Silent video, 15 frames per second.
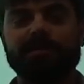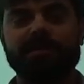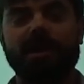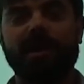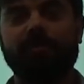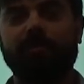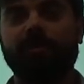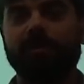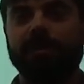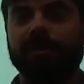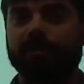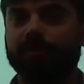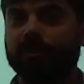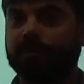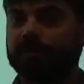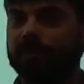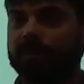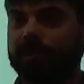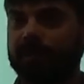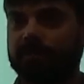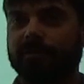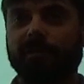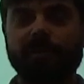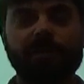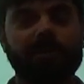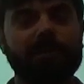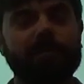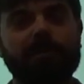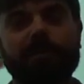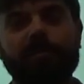is not pointed perfectly
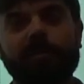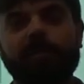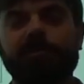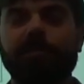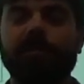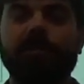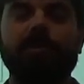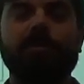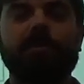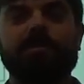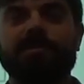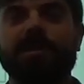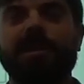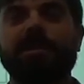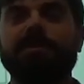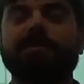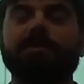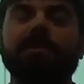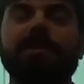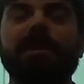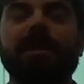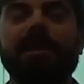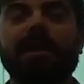vertical or perfectly horizontal,